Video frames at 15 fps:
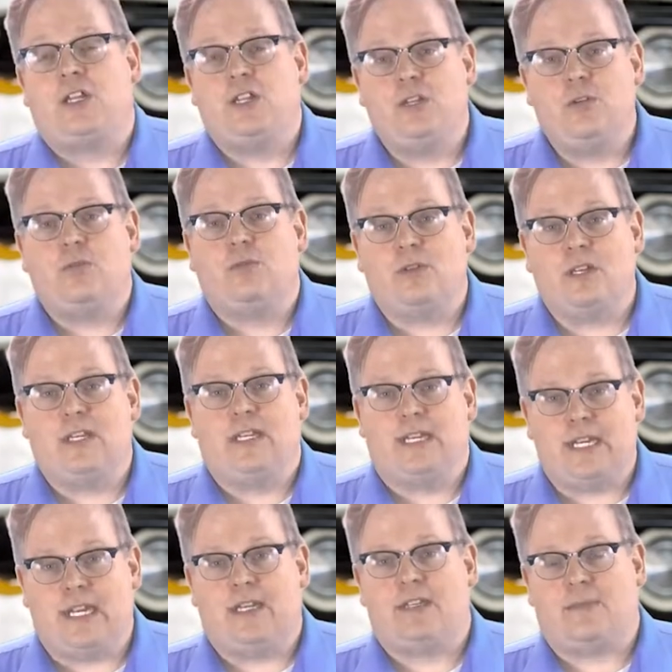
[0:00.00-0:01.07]
you really
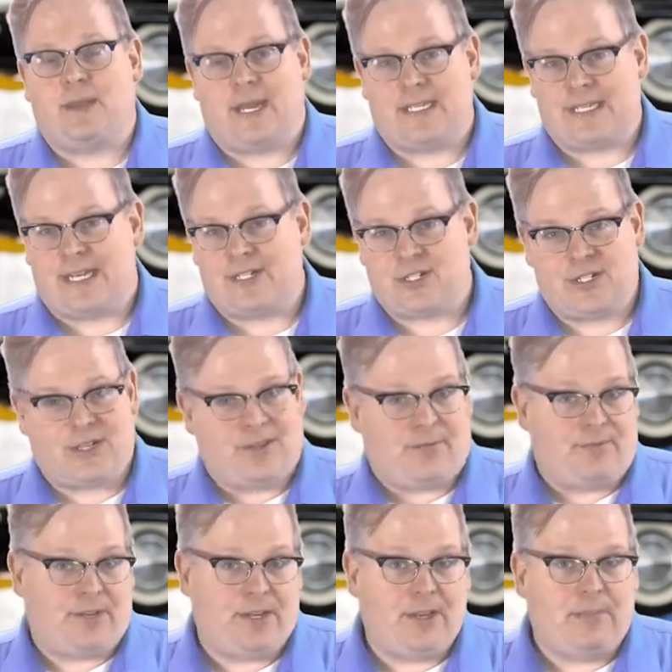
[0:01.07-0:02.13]
need to pay attention to the
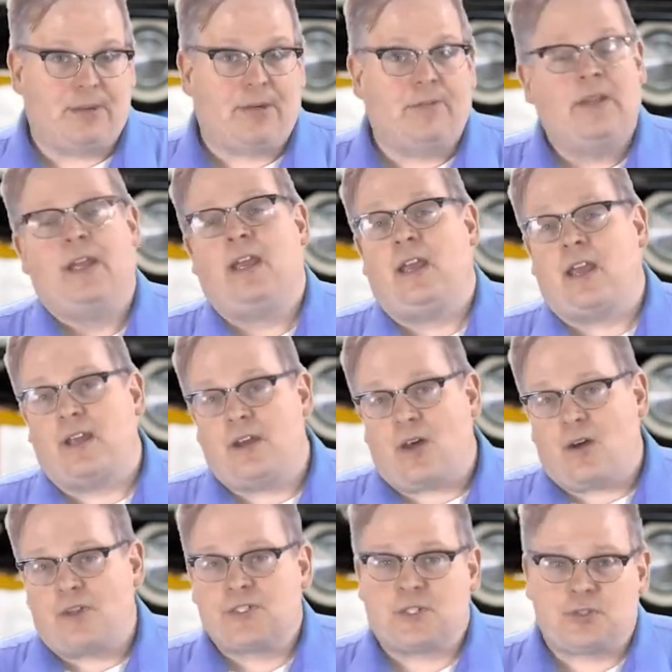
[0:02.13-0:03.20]
VIN number and
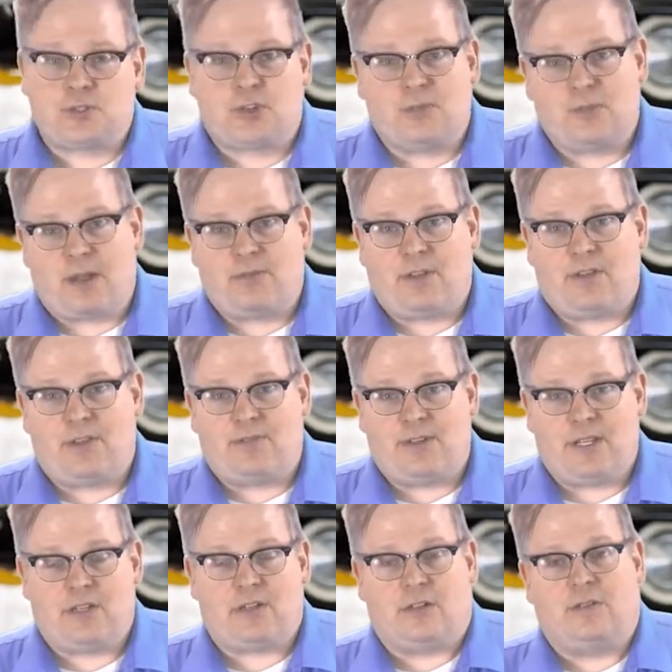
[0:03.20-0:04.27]
also trim level of the
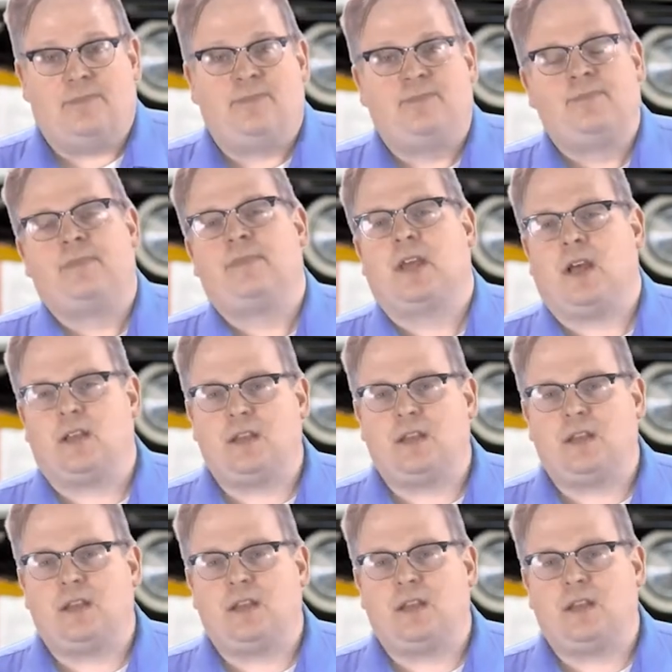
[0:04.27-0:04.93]
vehicle. A